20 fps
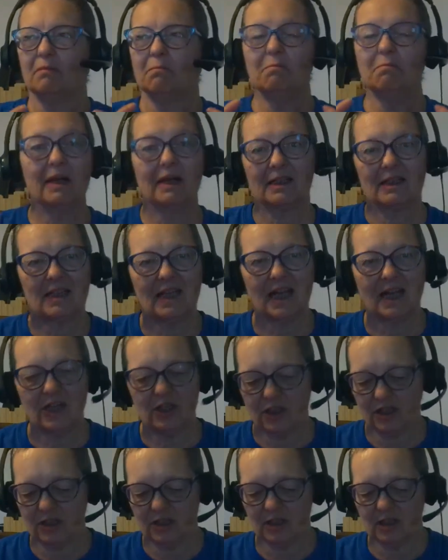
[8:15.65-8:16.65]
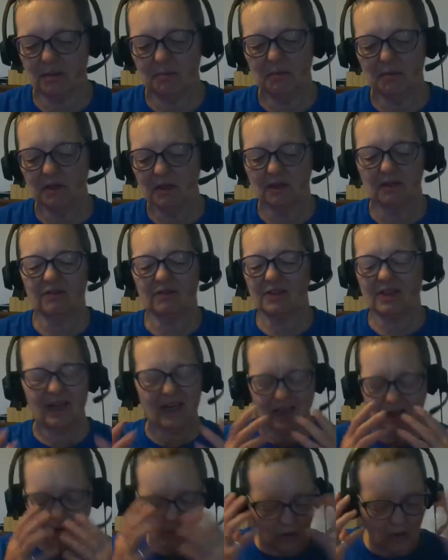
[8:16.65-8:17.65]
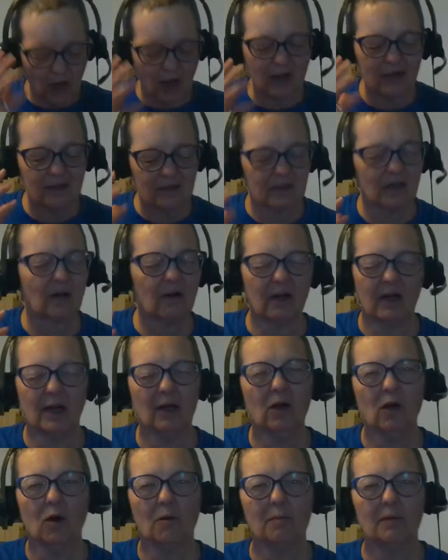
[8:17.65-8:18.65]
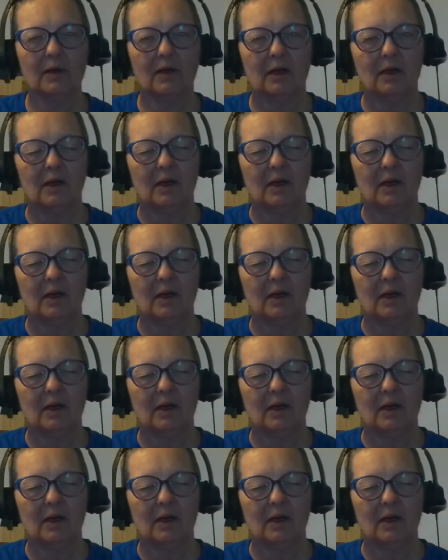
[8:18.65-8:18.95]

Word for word: meditations, in the middle of saying, you know, God is our help.